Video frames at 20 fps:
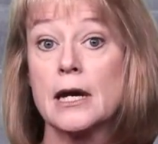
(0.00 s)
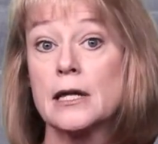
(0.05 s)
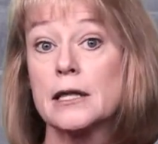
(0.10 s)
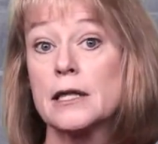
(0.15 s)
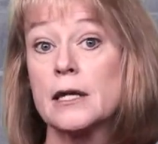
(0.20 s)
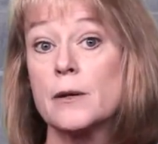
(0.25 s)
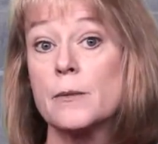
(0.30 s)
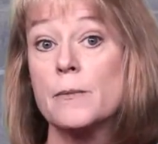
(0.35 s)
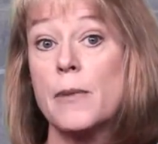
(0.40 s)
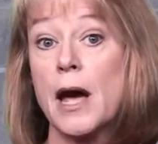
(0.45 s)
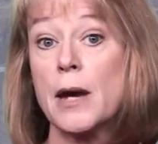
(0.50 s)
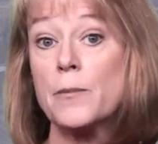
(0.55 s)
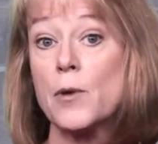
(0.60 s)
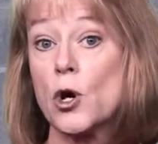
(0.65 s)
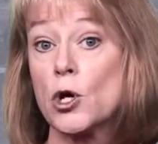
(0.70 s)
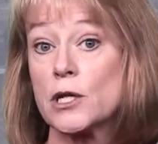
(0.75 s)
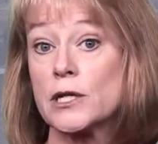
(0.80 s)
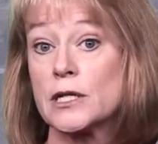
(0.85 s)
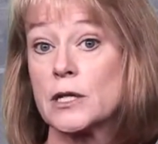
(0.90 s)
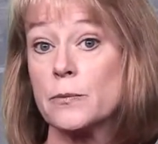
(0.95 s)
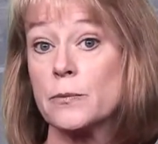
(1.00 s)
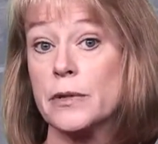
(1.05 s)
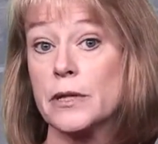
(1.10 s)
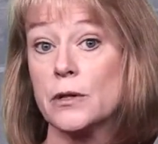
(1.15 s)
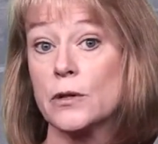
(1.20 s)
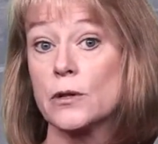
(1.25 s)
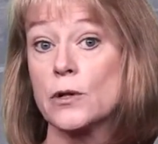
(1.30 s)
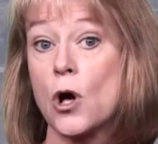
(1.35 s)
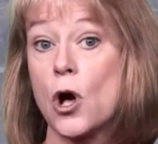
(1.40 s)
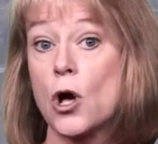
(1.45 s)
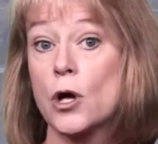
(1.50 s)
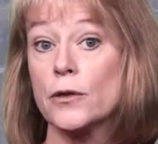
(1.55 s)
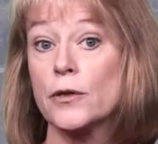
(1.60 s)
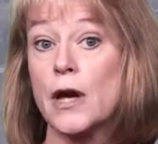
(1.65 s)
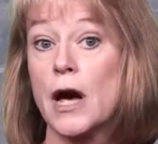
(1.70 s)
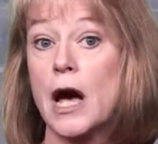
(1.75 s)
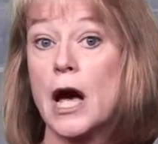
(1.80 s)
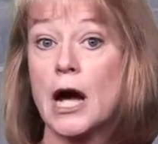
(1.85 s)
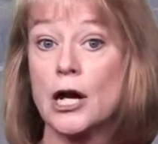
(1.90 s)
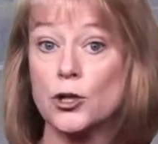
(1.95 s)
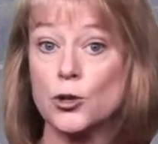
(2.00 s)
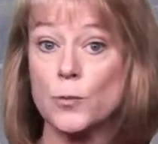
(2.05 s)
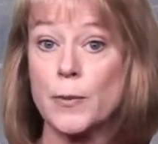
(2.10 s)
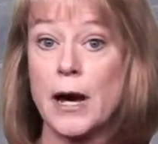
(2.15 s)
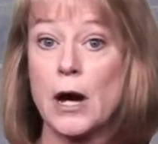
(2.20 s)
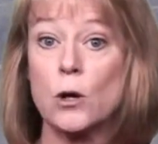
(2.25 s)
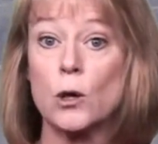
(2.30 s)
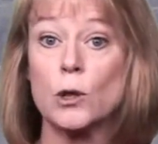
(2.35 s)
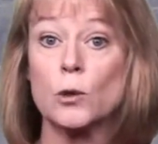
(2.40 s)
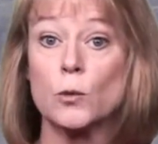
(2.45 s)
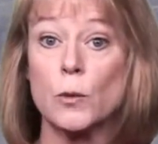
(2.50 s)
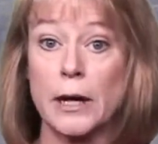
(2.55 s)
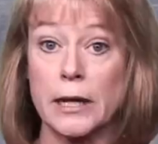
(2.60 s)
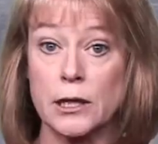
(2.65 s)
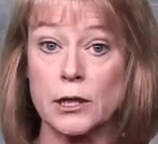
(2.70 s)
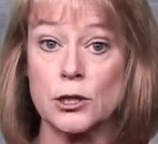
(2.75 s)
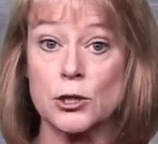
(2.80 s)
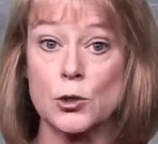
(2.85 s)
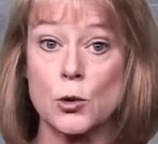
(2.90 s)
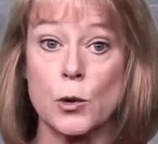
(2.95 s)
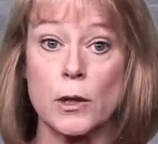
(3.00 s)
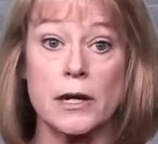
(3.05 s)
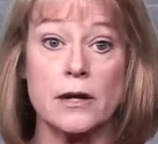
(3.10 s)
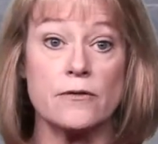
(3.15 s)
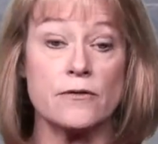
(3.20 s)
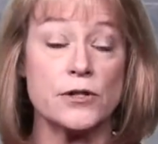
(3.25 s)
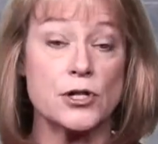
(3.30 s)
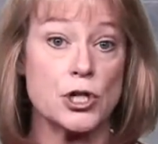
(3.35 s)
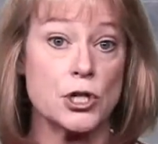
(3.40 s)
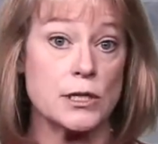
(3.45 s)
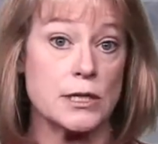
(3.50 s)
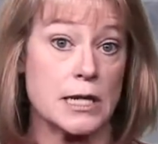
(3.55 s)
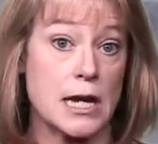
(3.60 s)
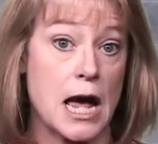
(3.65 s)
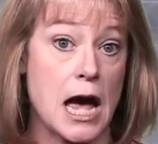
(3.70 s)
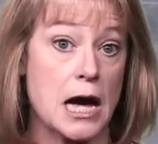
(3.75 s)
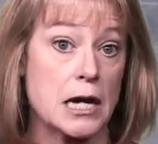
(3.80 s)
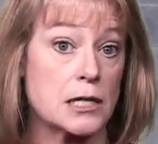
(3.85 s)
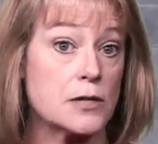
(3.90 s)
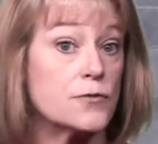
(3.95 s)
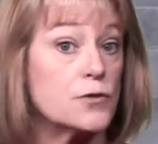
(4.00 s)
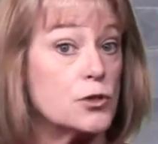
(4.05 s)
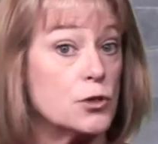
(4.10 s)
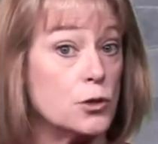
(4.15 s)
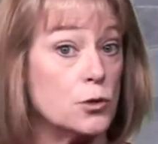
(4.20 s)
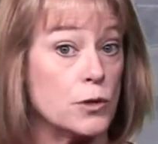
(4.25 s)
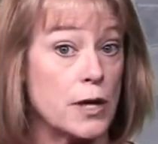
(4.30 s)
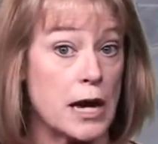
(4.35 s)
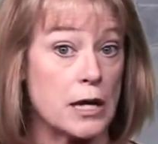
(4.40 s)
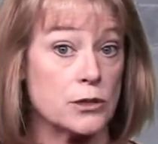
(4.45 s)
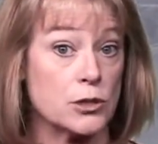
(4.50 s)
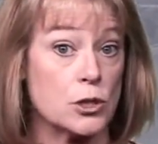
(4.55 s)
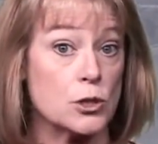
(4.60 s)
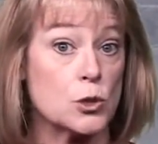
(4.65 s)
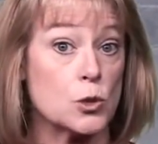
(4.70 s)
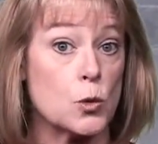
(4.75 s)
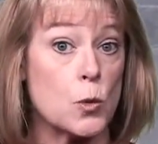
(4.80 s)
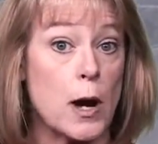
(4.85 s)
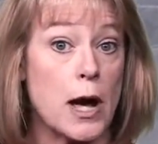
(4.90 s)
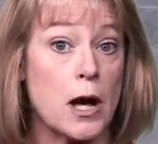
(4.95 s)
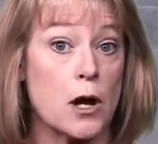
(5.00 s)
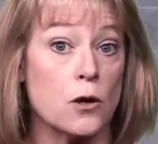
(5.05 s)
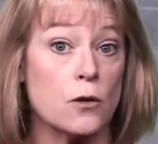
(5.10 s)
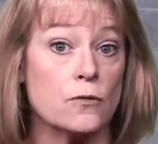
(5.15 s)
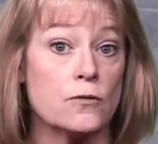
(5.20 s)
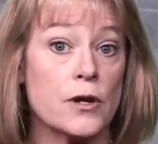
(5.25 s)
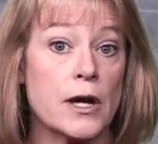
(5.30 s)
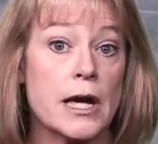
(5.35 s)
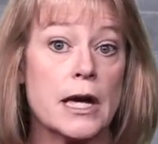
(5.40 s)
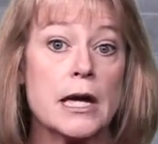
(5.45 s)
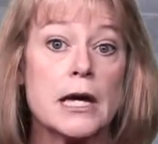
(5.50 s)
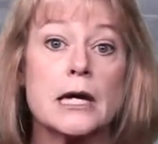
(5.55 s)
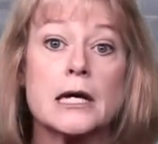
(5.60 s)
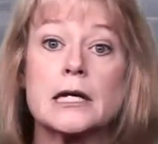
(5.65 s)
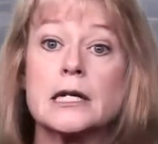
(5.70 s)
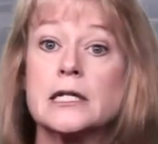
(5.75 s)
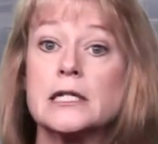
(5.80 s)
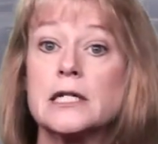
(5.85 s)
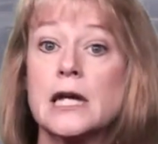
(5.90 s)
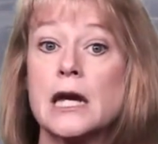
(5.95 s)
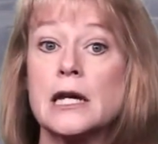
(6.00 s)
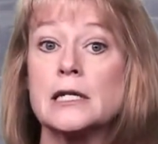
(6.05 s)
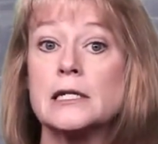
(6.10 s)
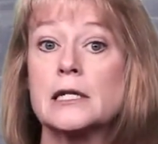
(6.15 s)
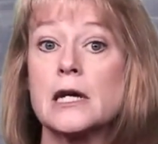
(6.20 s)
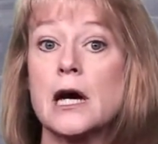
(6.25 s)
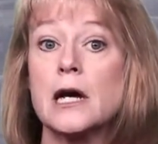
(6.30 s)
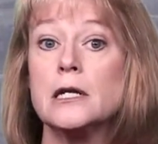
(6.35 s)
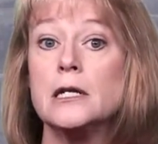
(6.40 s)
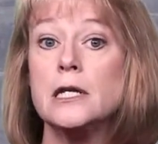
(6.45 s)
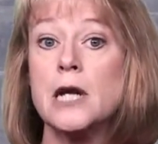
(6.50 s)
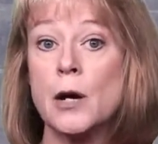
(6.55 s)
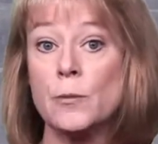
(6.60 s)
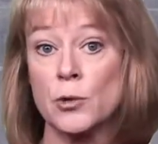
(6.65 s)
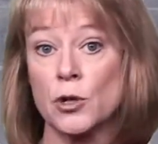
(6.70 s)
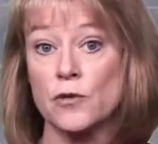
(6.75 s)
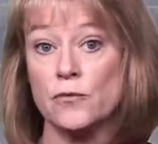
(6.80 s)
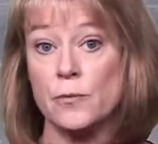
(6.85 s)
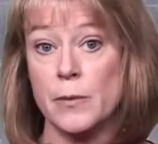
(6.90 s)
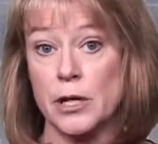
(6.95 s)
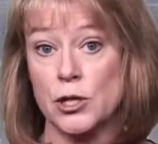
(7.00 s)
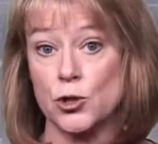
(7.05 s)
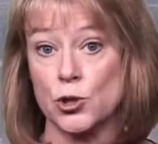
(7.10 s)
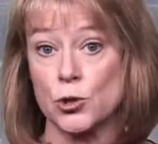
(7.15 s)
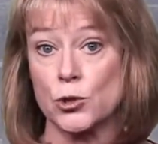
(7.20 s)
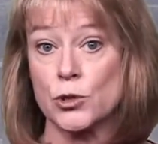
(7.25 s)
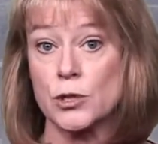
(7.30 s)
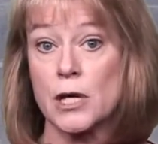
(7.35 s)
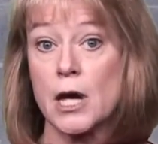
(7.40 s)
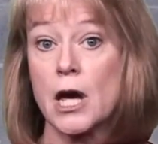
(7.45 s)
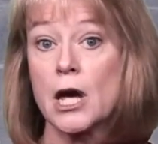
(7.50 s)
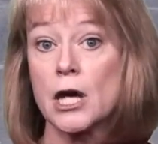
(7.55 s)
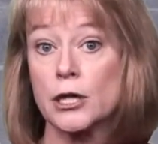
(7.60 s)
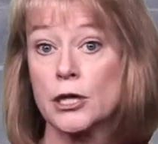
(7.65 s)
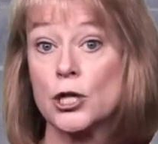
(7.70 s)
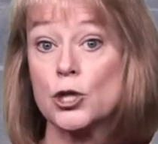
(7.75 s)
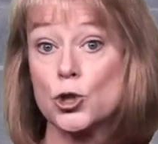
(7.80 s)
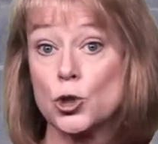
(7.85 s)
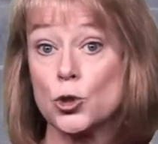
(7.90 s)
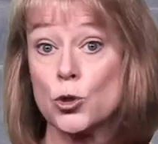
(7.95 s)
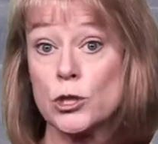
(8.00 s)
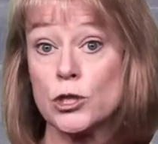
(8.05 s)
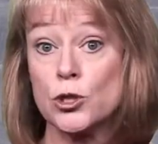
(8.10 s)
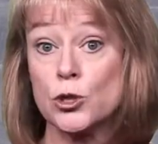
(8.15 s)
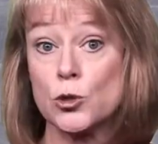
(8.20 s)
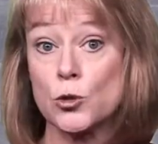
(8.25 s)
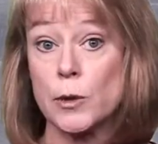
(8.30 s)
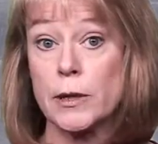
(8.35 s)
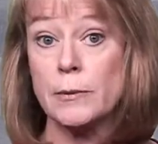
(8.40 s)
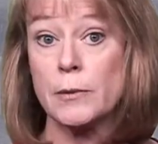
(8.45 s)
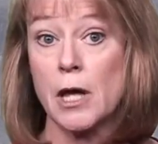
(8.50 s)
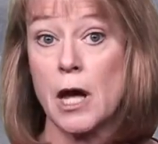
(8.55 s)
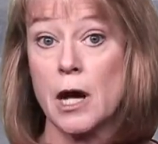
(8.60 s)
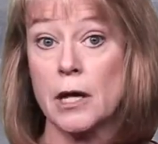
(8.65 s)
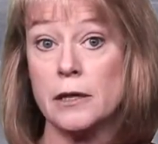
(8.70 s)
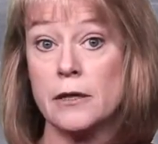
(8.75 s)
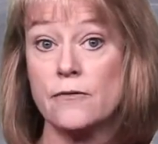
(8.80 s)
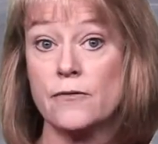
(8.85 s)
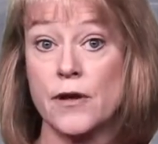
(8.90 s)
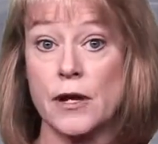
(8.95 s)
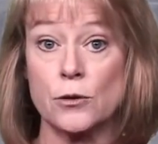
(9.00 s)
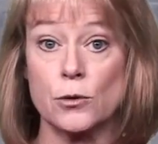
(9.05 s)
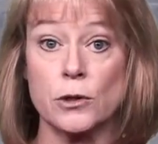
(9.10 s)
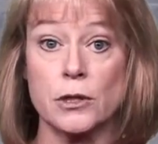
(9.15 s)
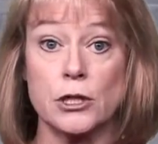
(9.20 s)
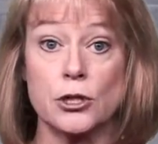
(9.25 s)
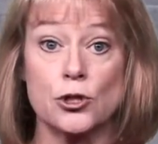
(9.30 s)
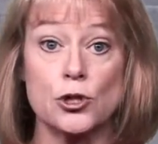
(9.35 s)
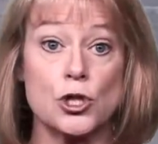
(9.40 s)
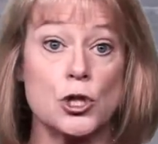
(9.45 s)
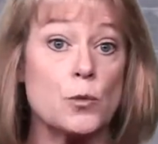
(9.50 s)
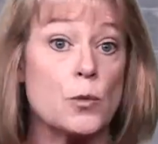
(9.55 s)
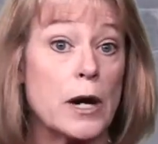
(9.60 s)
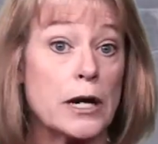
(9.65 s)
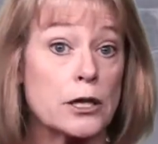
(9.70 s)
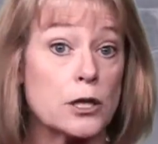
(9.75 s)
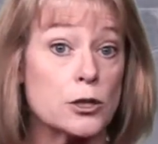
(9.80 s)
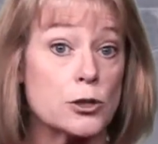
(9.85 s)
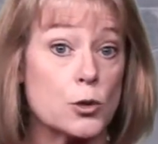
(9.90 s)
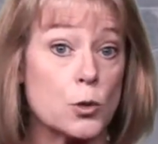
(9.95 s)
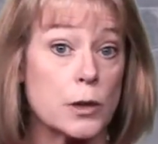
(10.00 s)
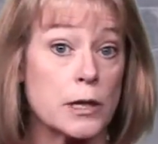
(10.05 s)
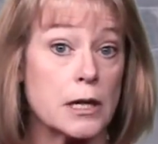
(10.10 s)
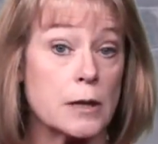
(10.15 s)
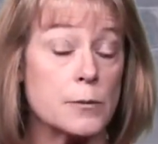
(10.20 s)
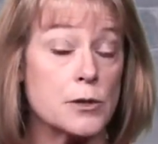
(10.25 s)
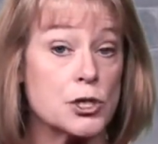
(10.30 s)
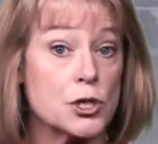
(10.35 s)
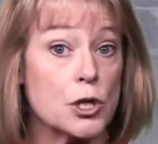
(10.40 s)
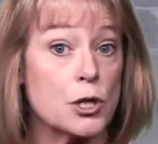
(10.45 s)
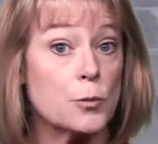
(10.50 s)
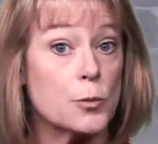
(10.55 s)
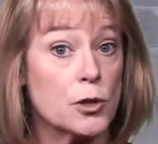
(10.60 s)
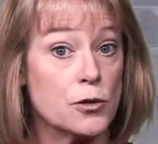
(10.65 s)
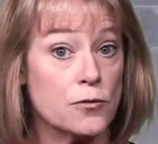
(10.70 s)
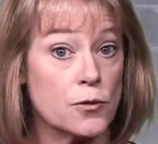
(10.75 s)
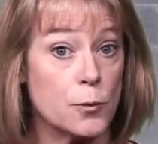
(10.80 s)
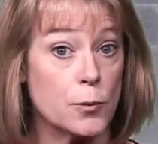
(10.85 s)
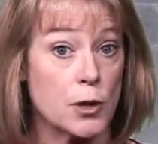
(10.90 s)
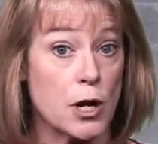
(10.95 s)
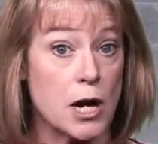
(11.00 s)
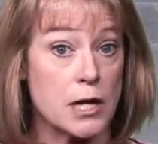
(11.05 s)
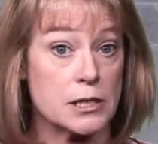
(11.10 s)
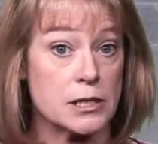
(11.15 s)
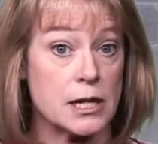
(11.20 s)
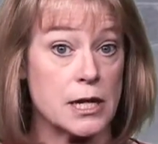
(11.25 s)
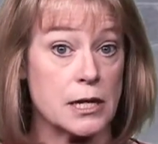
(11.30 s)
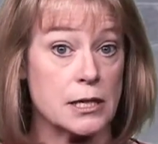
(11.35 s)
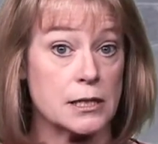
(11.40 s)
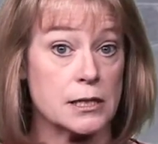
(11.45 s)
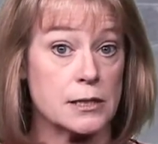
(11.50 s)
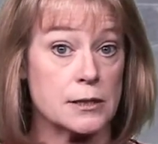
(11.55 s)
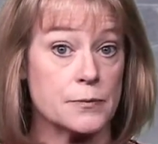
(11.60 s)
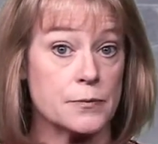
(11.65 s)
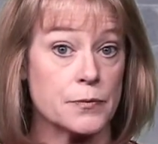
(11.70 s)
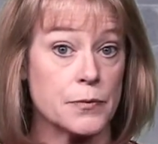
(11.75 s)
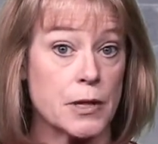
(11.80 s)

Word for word: The bipartisan bill called the Hydropower Regulatory Efficiency Act of 2012 contains a number of measures that should streamline the Federal Energy Regulatory Commission approval process.